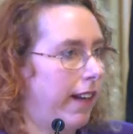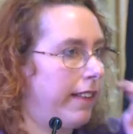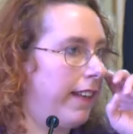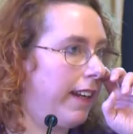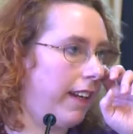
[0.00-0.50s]
I
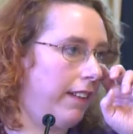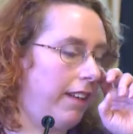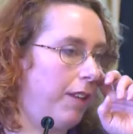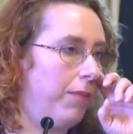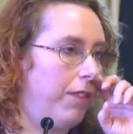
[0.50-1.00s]
think, in
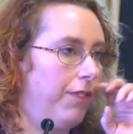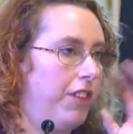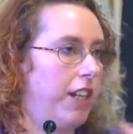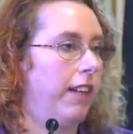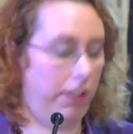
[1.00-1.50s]
terms
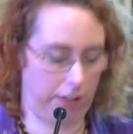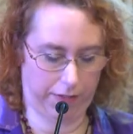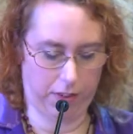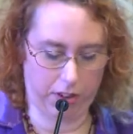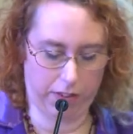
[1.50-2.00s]
of
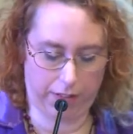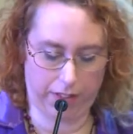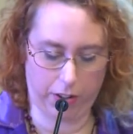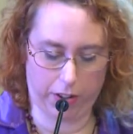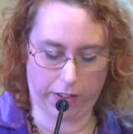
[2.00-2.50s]

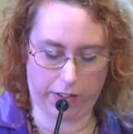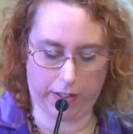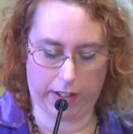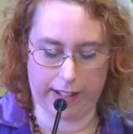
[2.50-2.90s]
gender-focused